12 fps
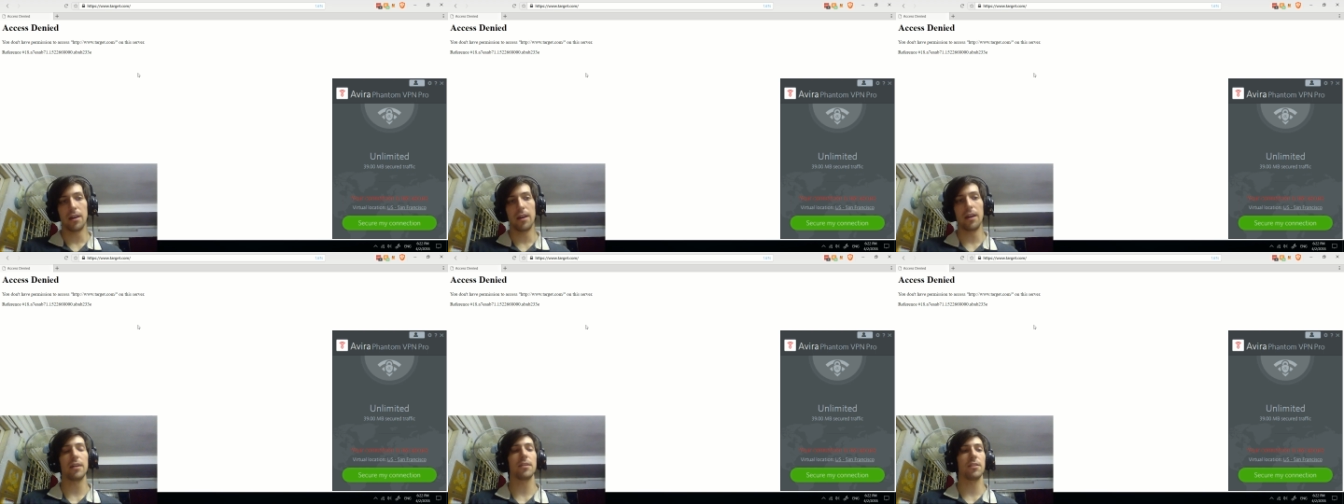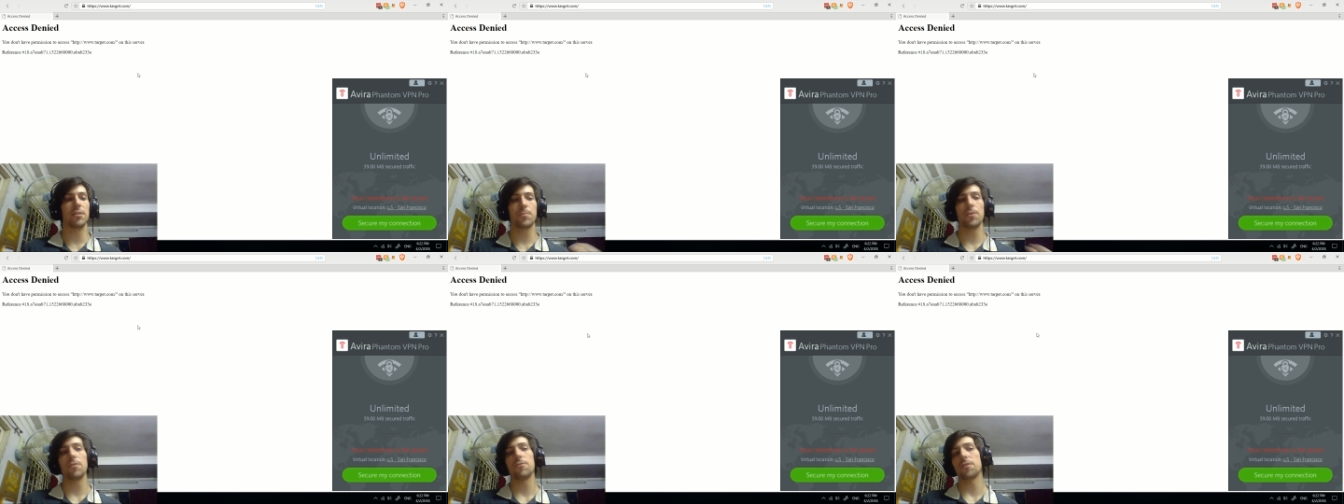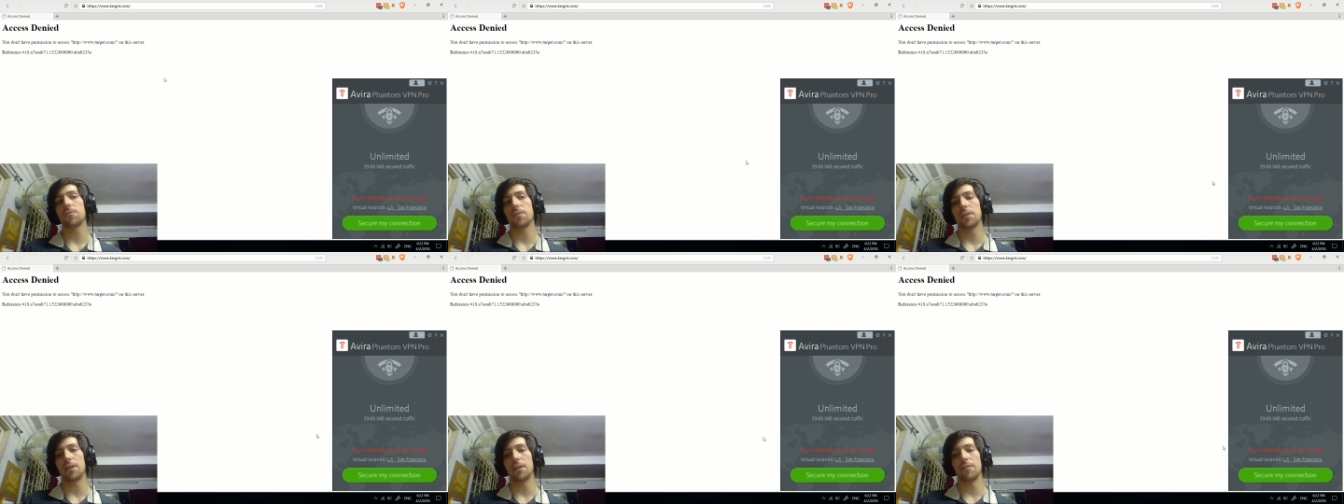And it's perfect for
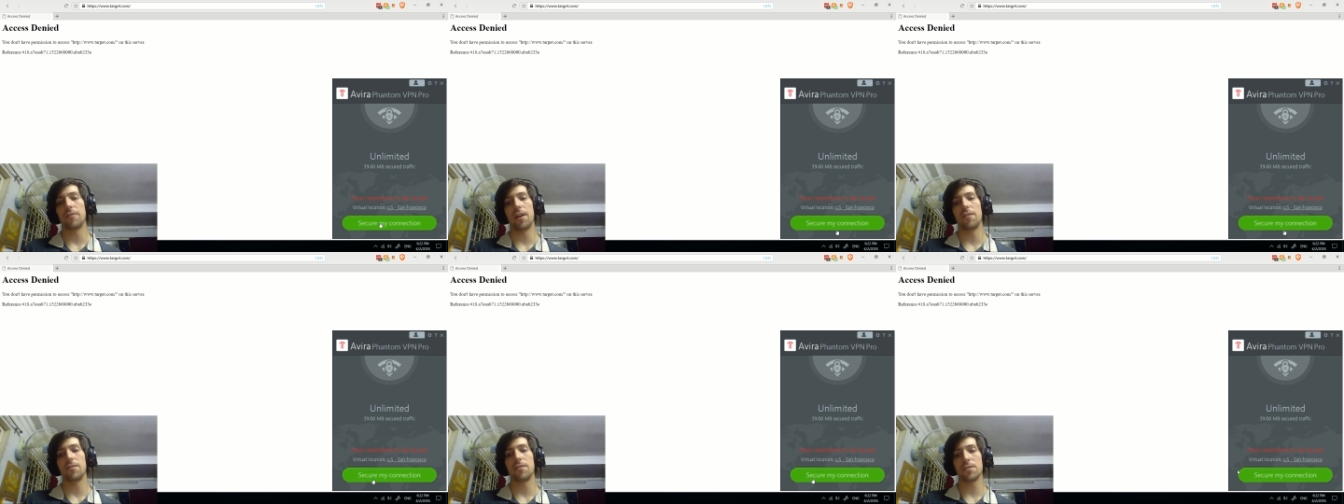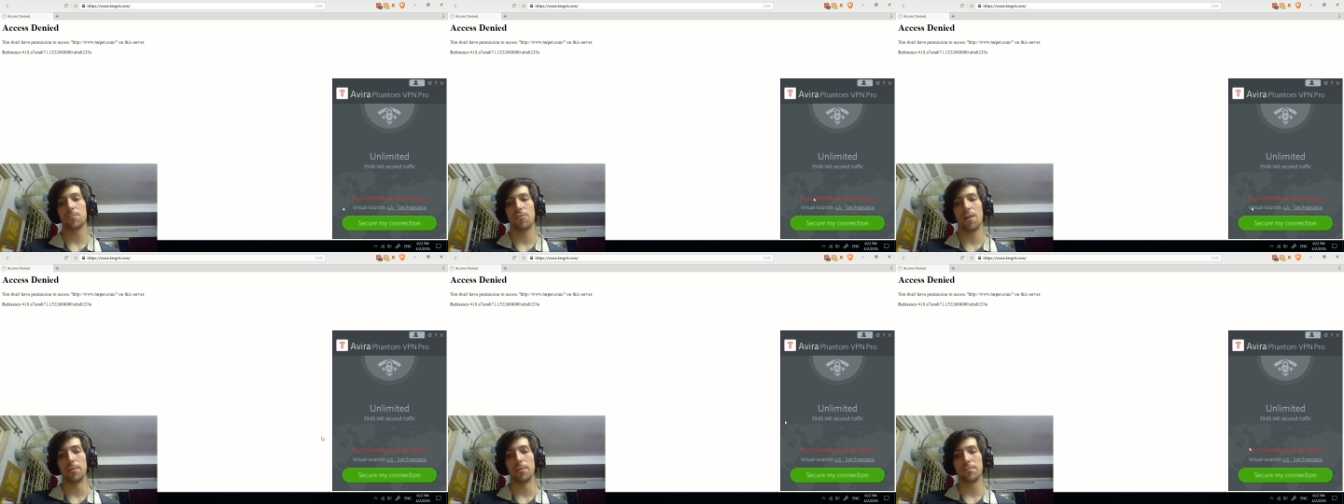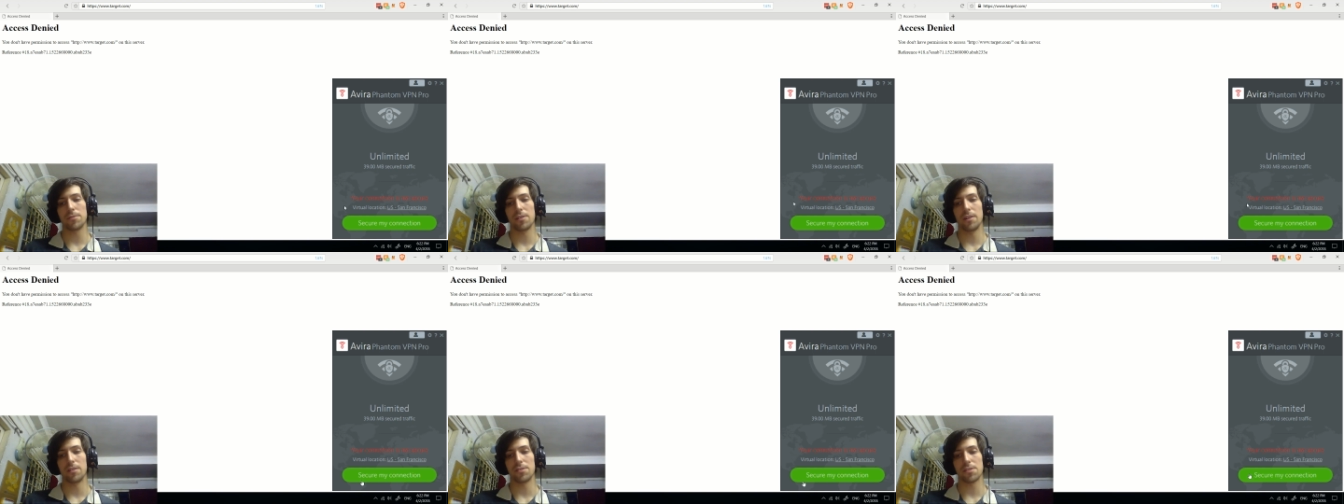getting around this problem,
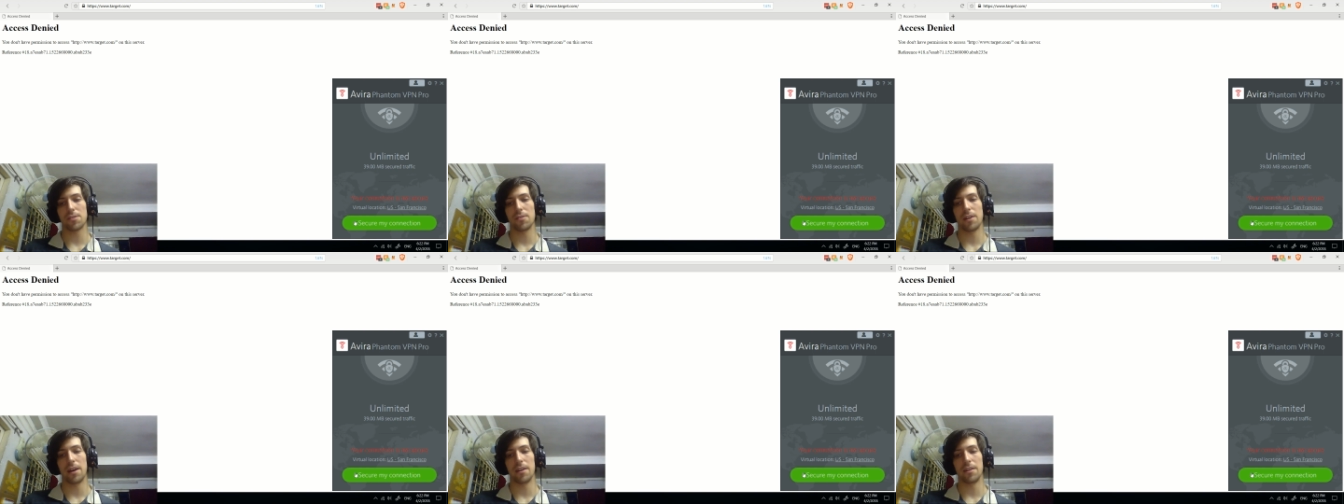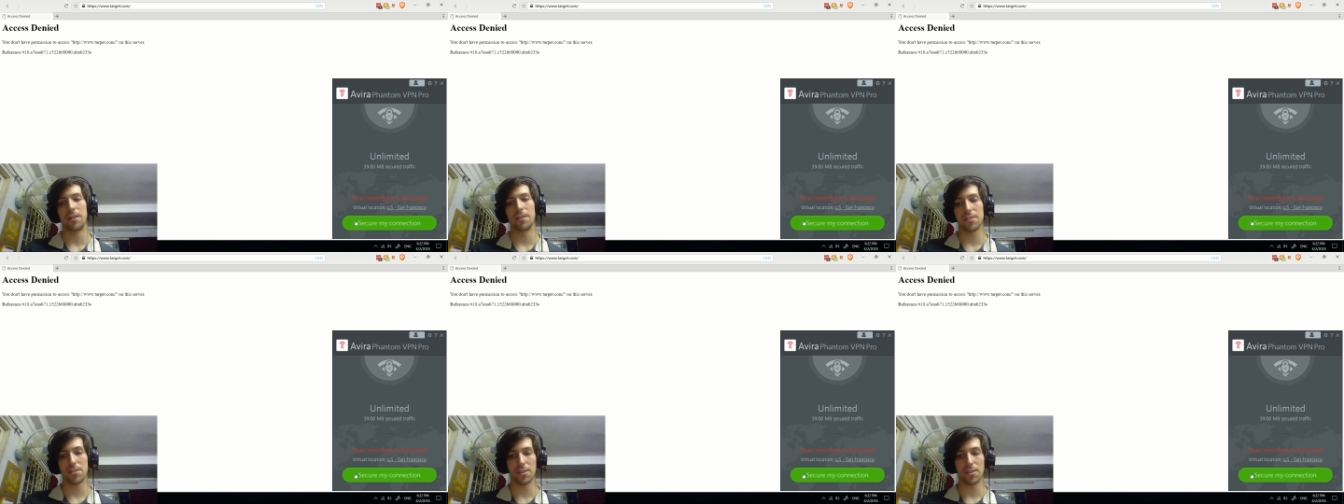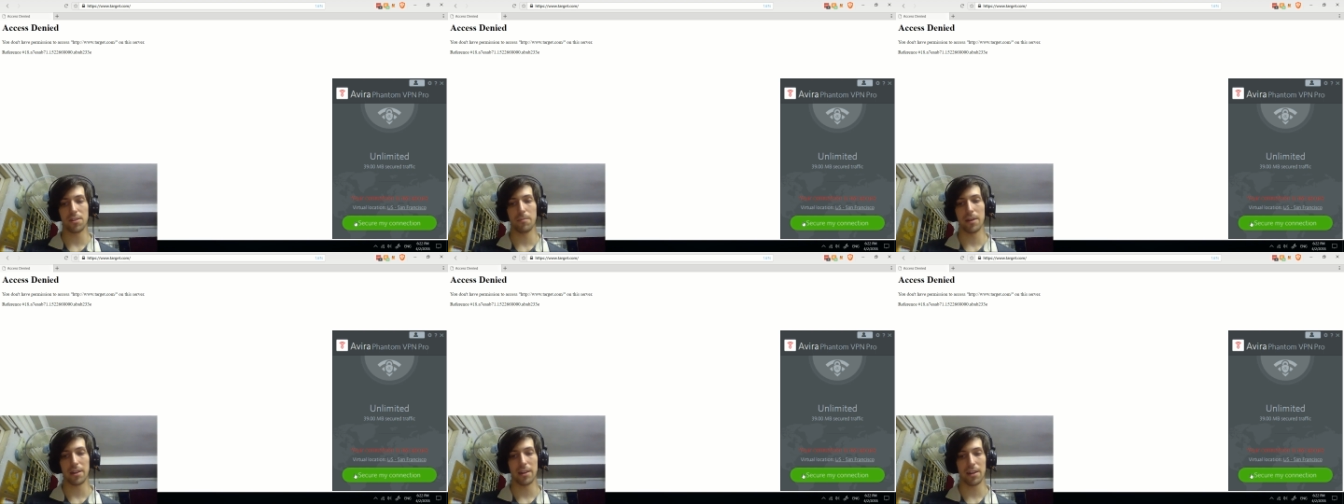so I'll just go ahead and hit secure
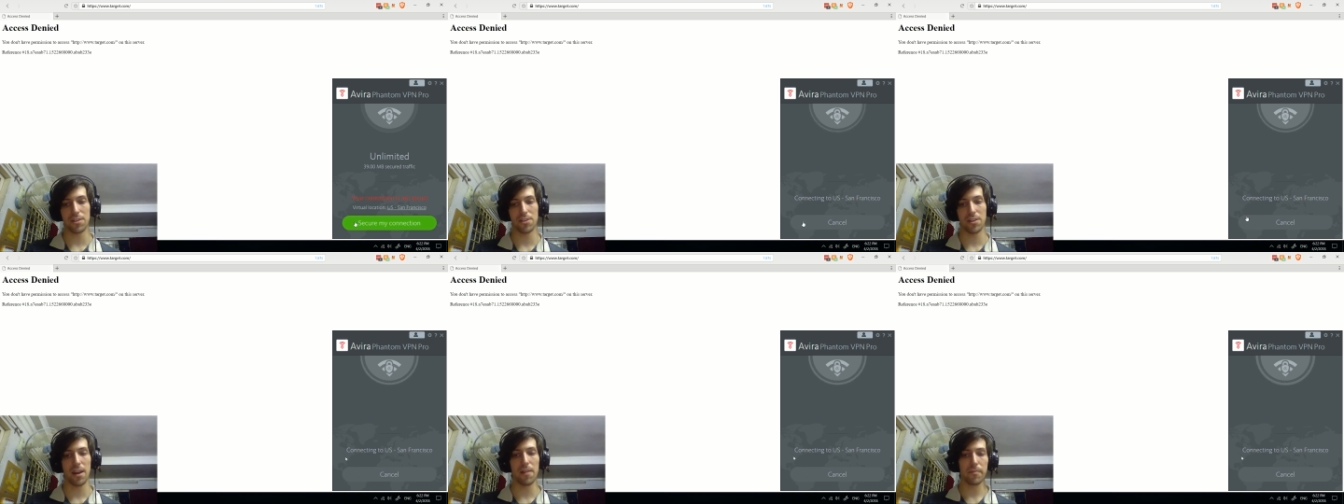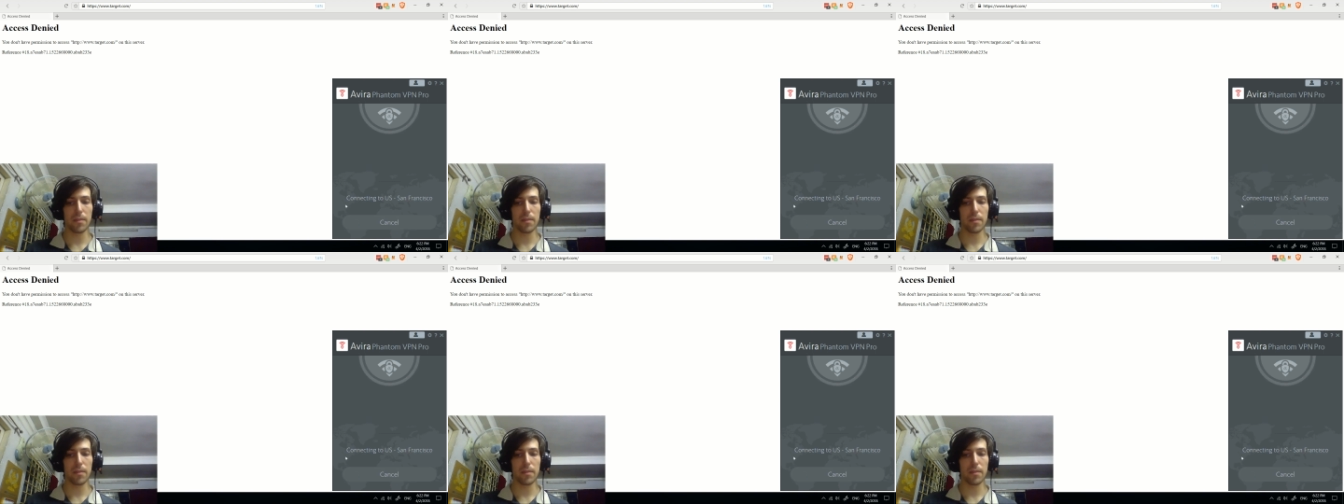my connection now,